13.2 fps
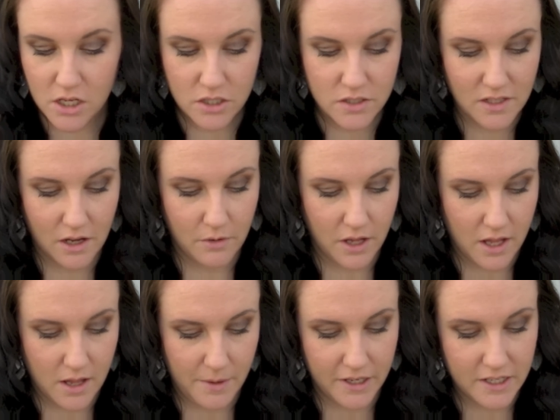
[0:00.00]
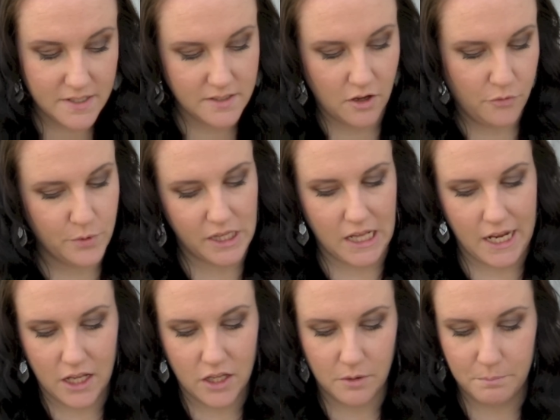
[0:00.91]
So I'm going to start off with
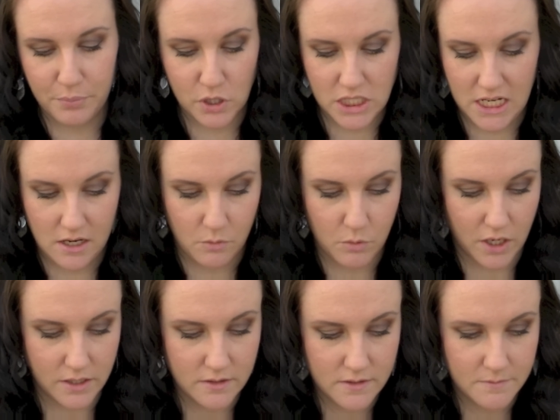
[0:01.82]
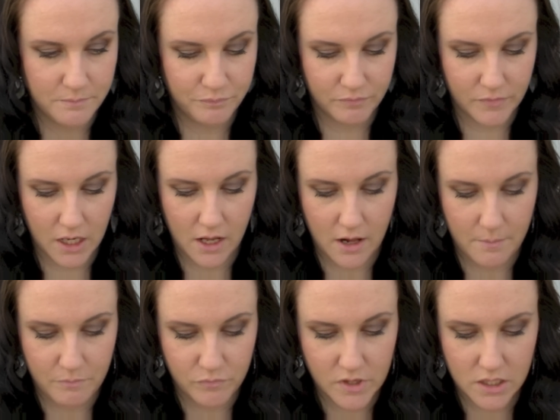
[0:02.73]
like body ones.
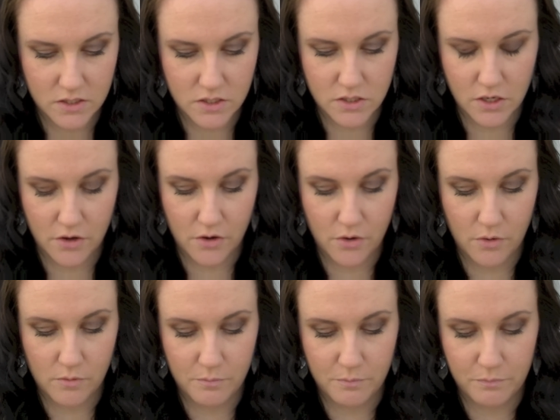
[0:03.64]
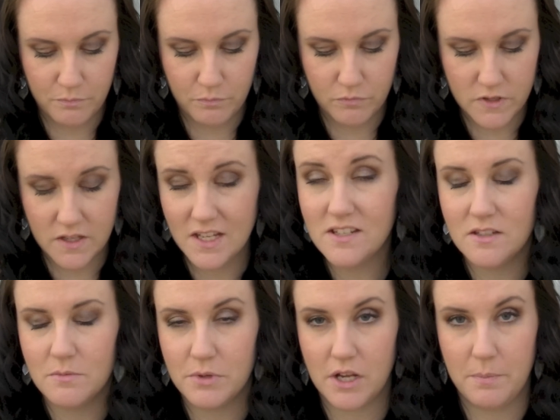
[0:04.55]
So this
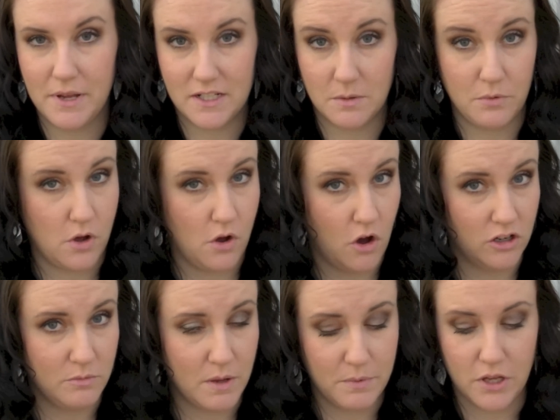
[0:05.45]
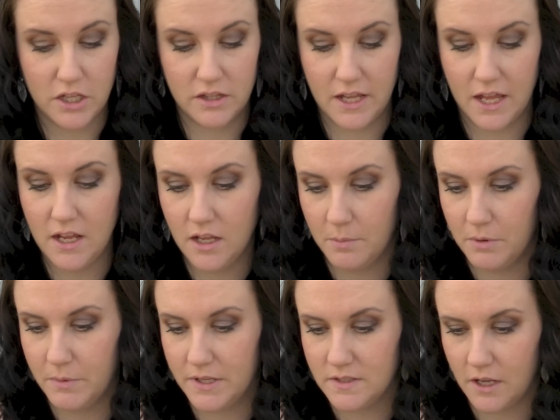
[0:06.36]
is something I picked up on my birthday a
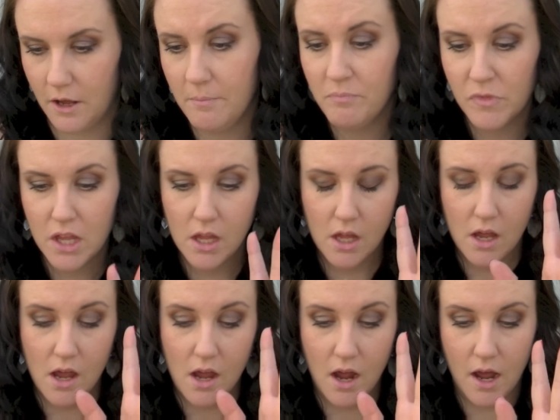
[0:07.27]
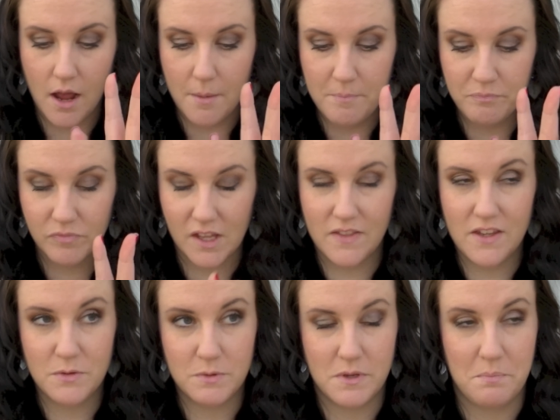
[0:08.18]
couple of weeks ago. And
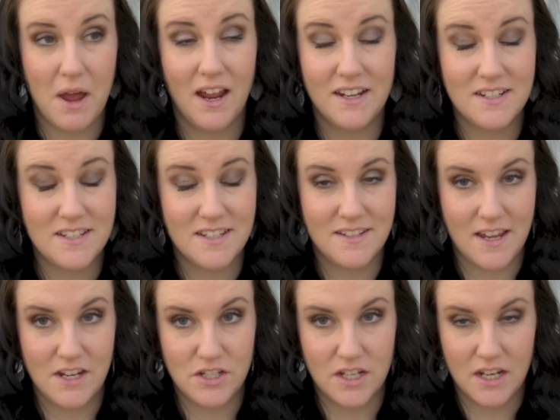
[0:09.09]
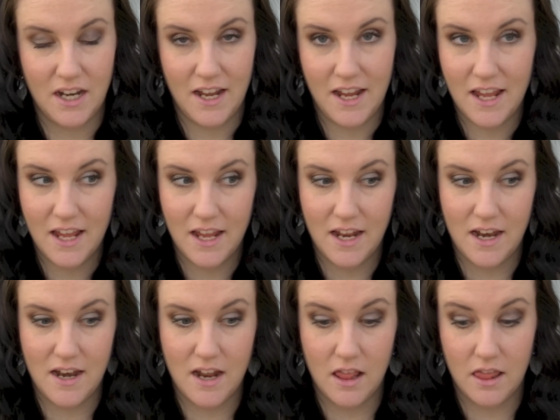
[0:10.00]
this was at Paddington Station
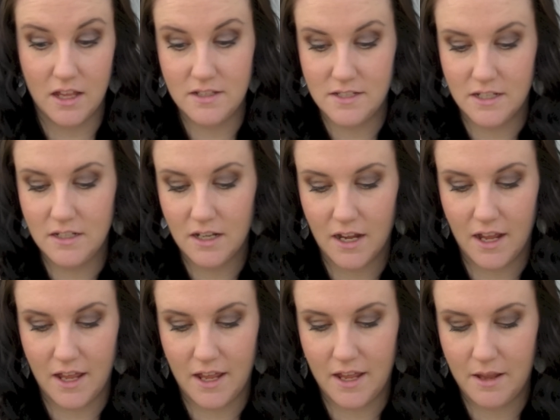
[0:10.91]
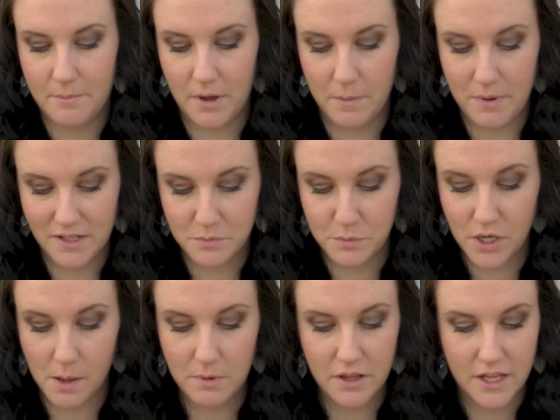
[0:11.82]
in London. I picked up a
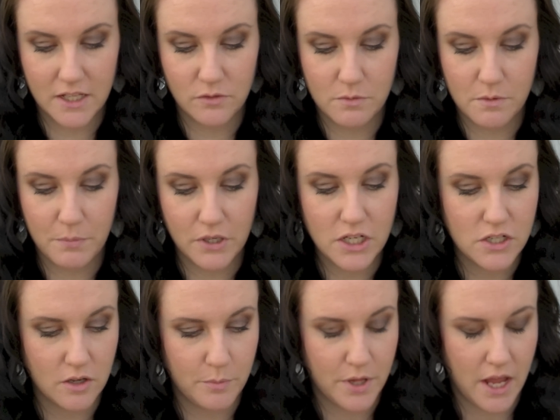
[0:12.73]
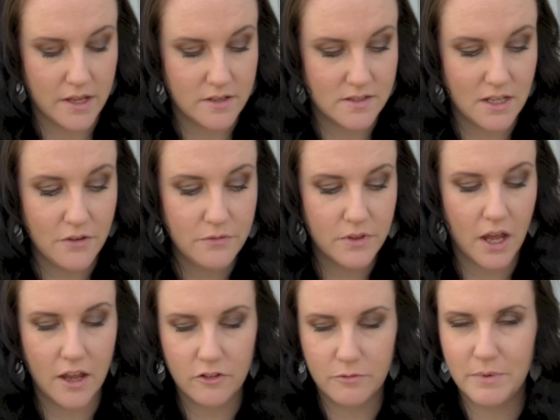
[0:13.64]
couple of things from the body shop there. Stuff
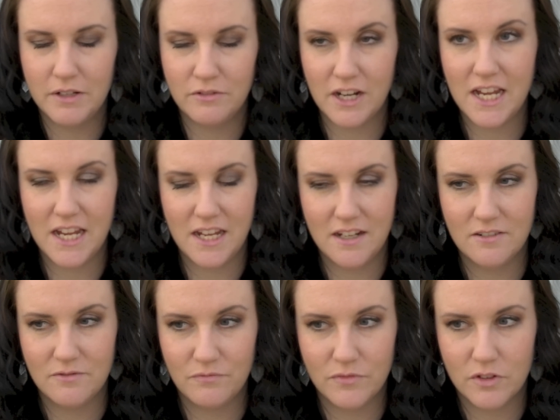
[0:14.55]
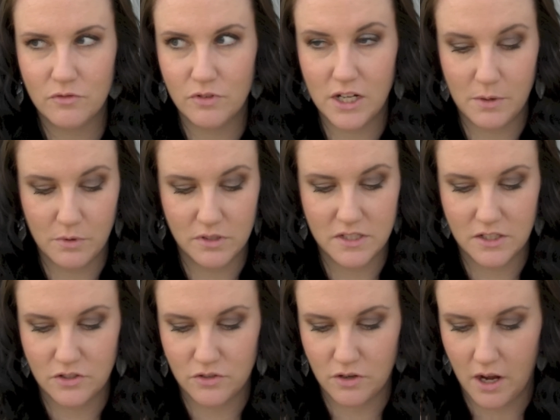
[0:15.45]
that I've been really, really wanting
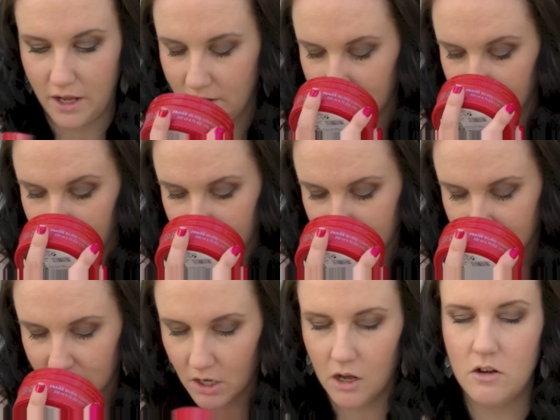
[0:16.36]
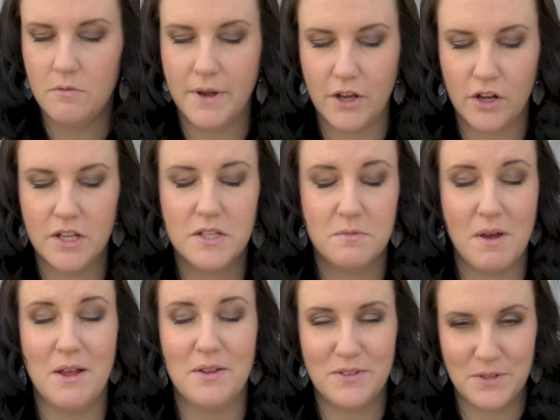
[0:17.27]
to try. Oh my god, it
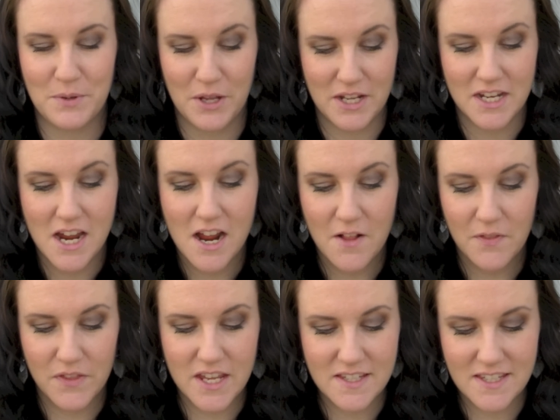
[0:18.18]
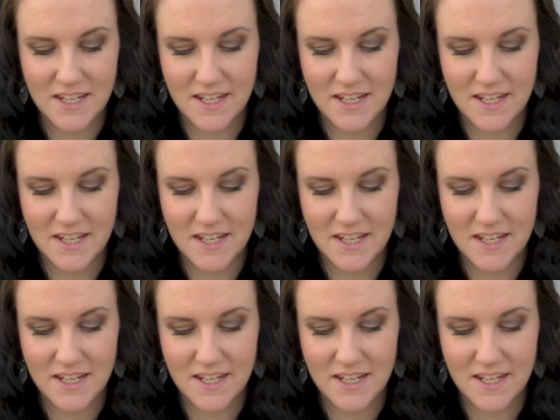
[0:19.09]
smells so good. This